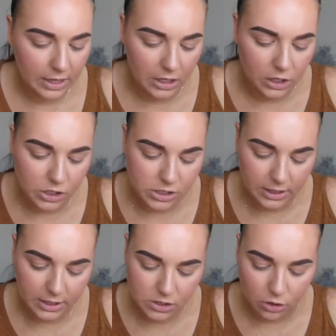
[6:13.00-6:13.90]
It looks
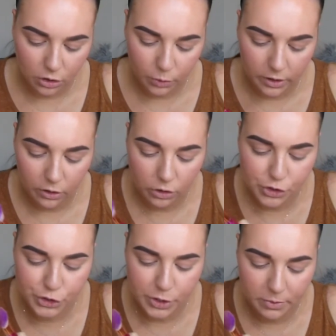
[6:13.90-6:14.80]
like it's got quite a lot of
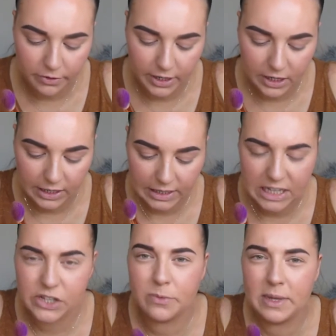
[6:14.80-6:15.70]
shimmery, like
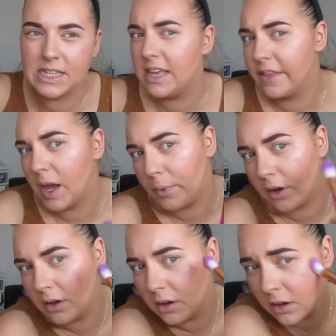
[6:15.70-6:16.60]
glittery bits in there,
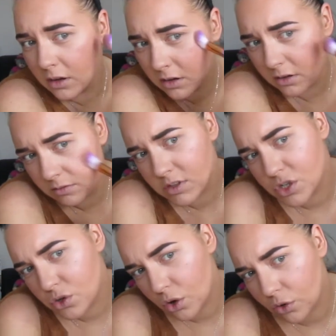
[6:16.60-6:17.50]
but
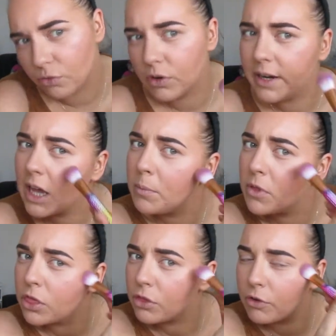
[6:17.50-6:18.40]
it's not really
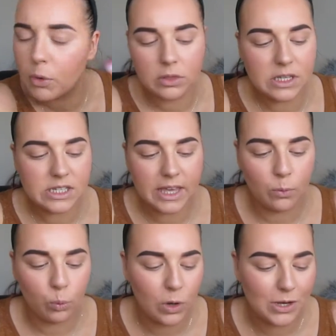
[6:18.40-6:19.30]
coming through on the
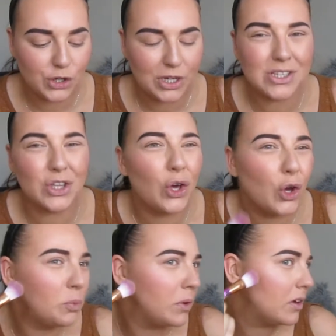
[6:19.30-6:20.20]
skin, which is
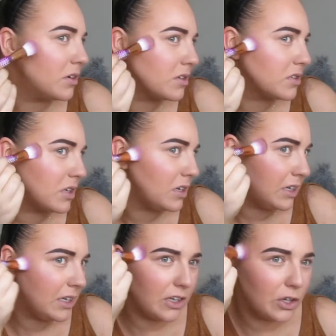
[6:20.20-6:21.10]
good because
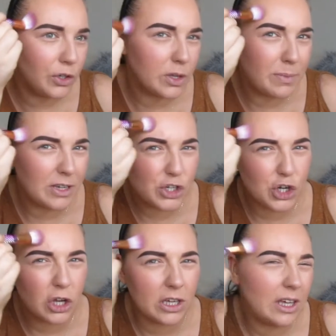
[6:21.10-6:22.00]
it can look a bit
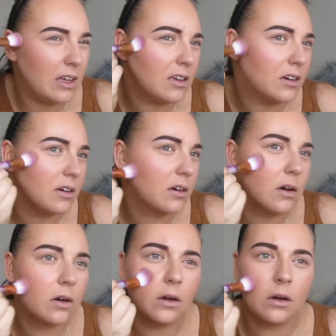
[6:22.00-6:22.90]
chunky and
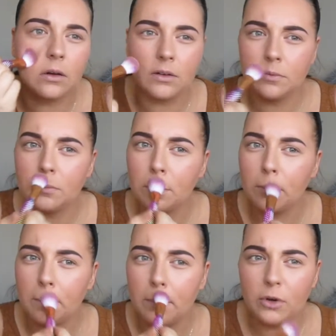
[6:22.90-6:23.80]

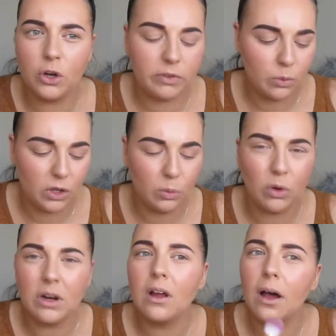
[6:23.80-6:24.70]
not really what you
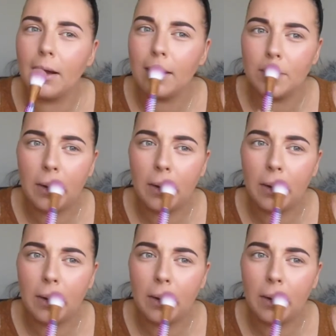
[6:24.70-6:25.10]
want in a highlight.